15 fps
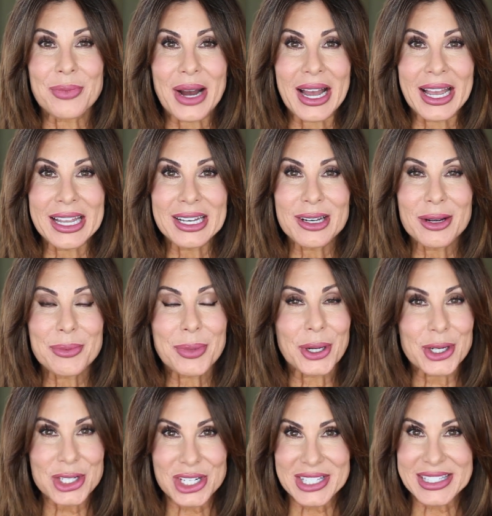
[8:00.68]
mind
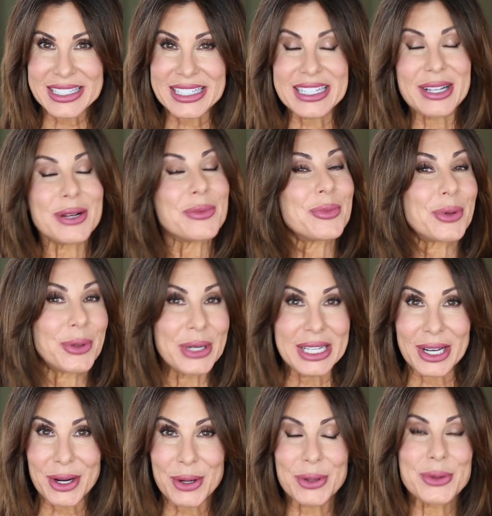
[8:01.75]
purchasing
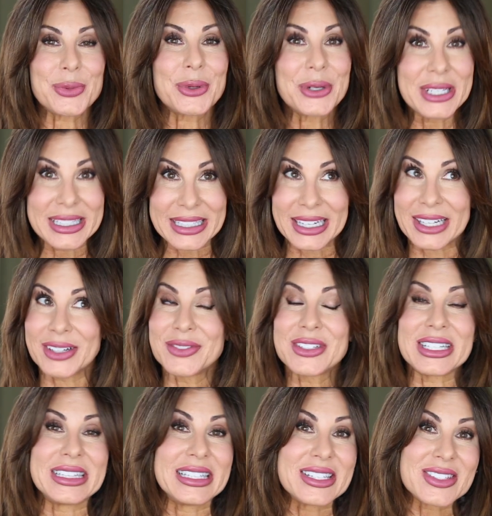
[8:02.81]
pre-owned, pre-loved,
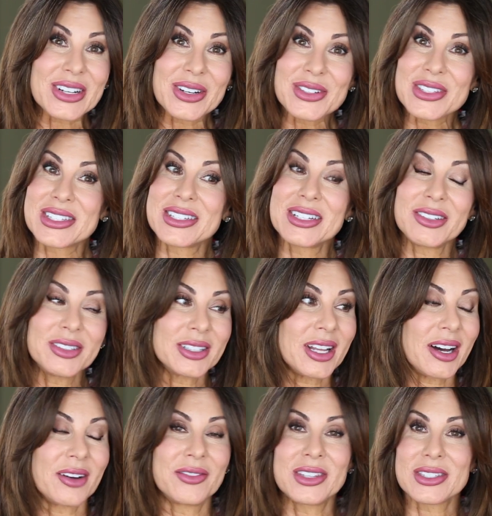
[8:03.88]
and these are still
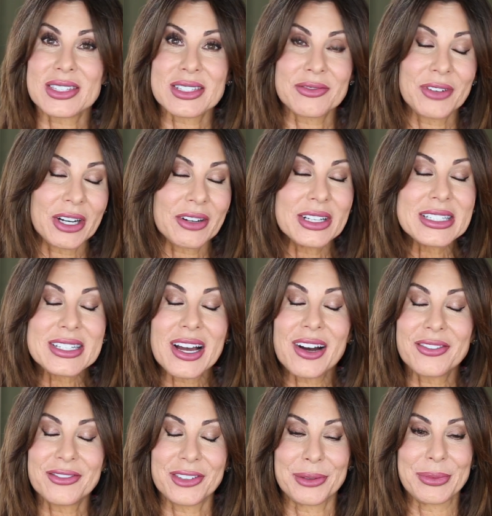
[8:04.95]
loved, this is very
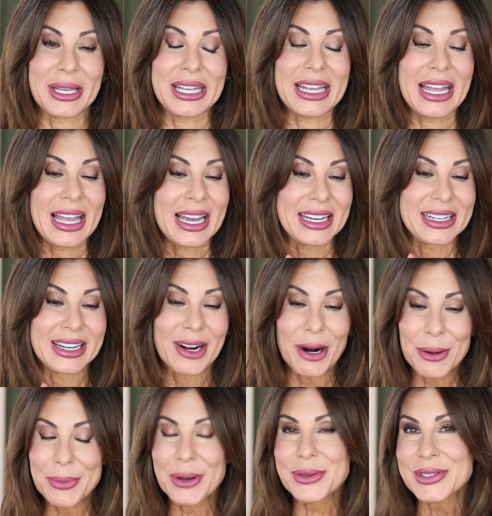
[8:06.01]
tough for me, and
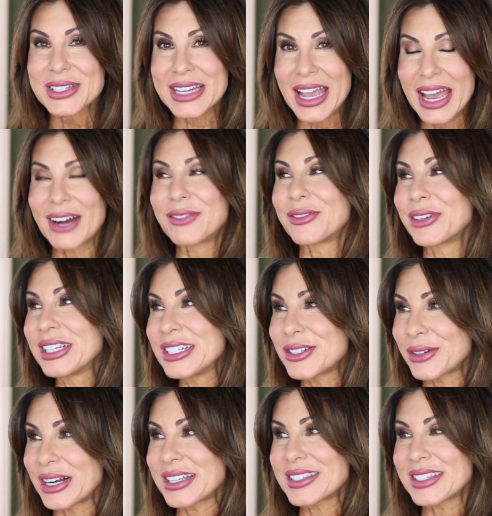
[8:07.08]
almost every
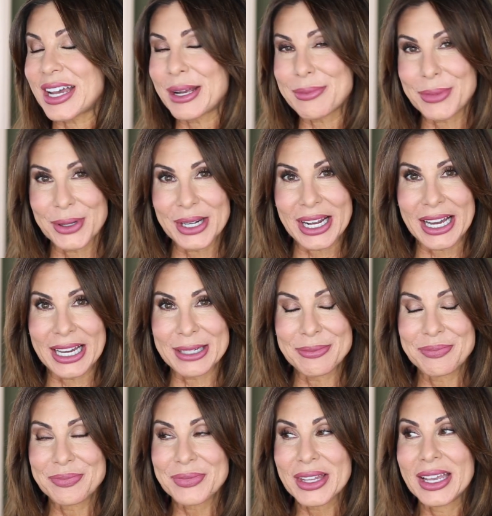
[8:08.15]
dress I put on,